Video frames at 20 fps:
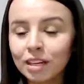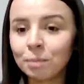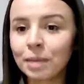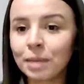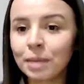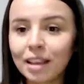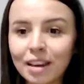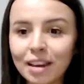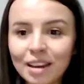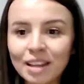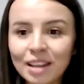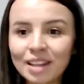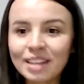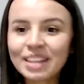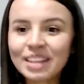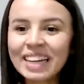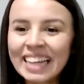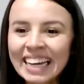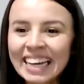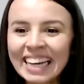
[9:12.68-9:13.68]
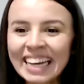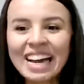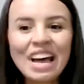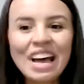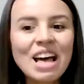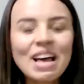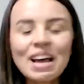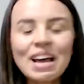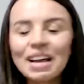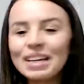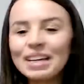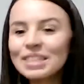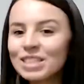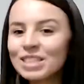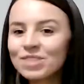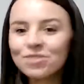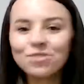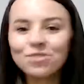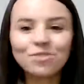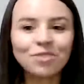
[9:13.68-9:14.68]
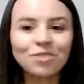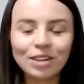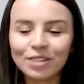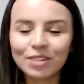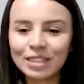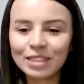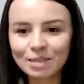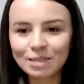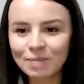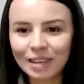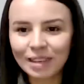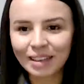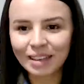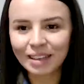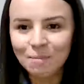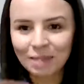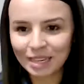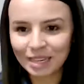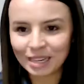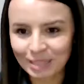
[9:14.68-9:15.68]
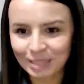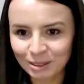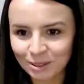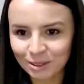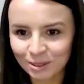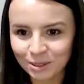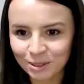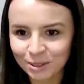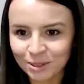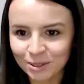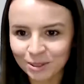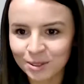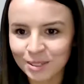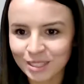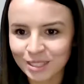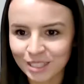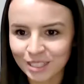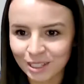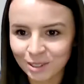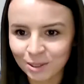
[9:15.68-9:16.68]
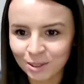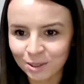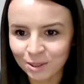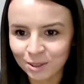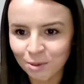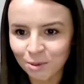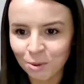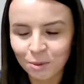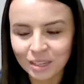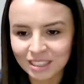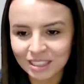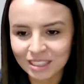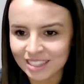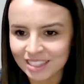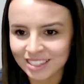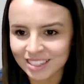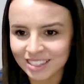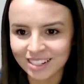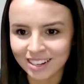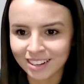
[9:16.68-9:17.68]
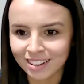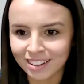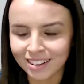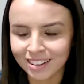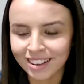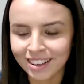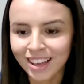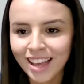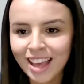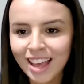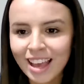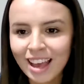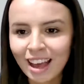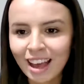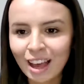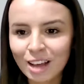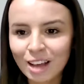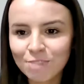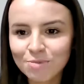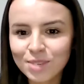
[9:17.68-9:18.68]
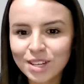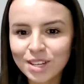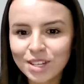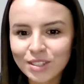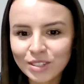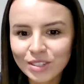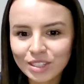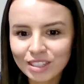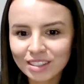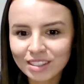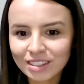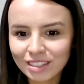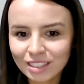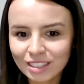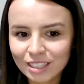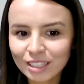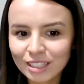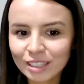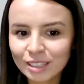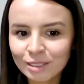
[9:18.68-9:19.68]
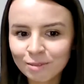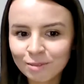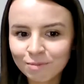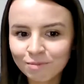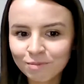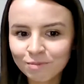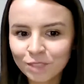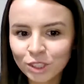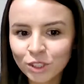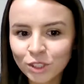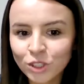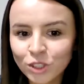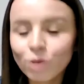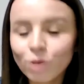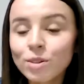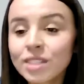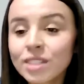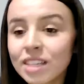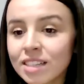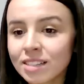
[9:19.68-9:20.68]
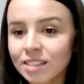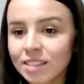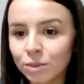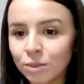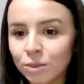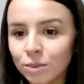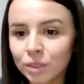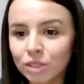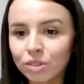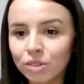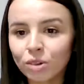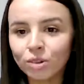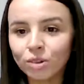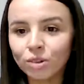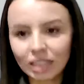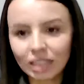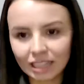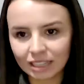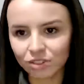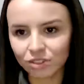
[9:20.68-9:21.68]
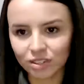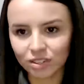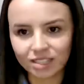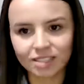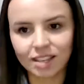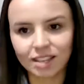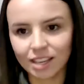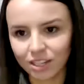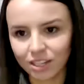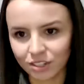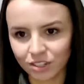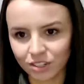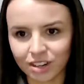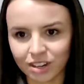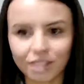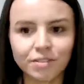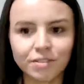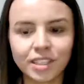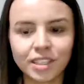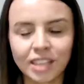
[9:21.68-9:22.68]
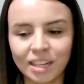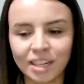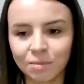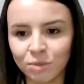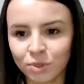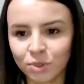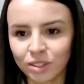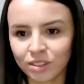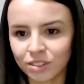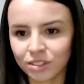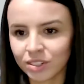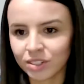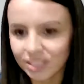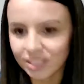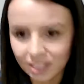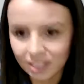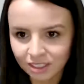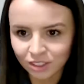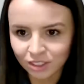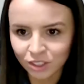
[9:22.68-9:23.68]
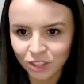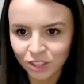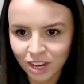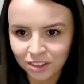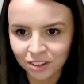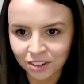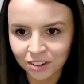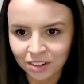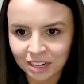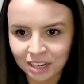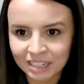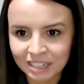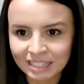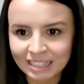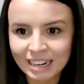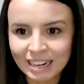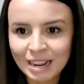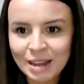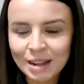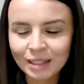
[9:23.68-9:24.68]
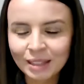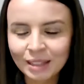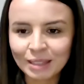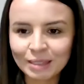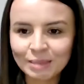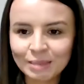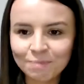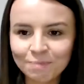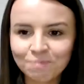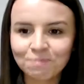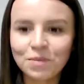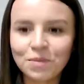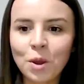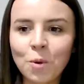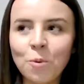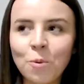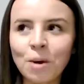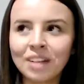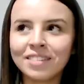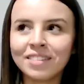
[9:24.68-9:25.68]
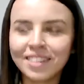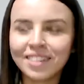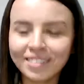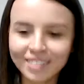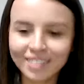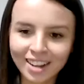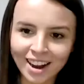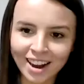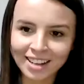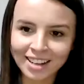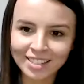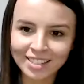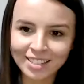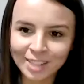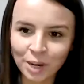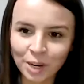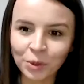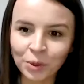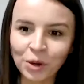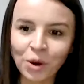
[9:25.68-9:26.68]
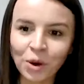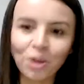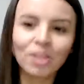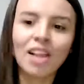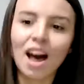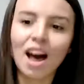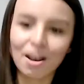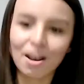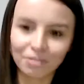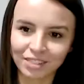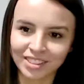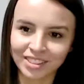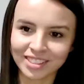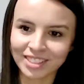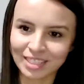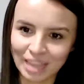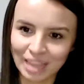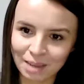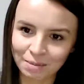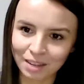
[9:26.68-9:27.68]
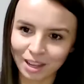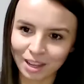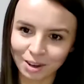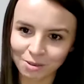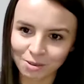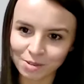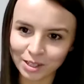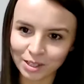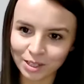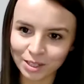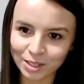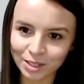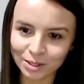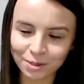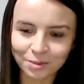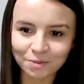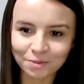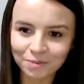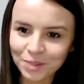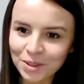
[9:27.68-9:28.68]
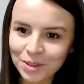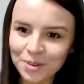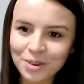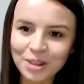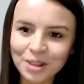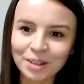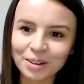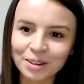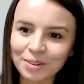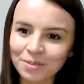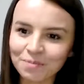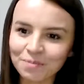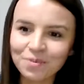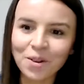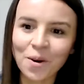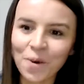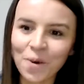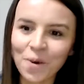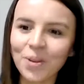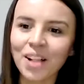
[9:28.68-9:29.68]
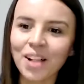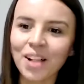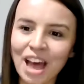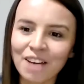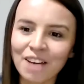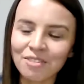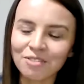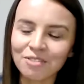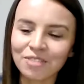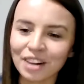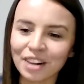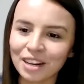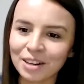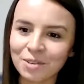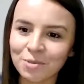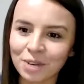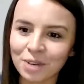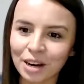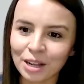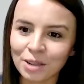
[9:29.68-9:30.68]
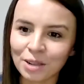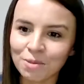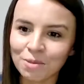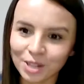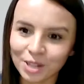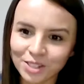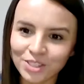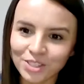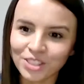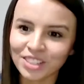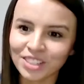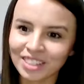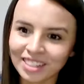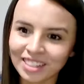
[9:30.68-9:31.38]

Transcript: Albanian. it's amazing to see, to witness that, like because it shows us that we don't need translation every time to understand each other. And like one thing that I can say, we all laugh in the same language, so you can all have fun while watching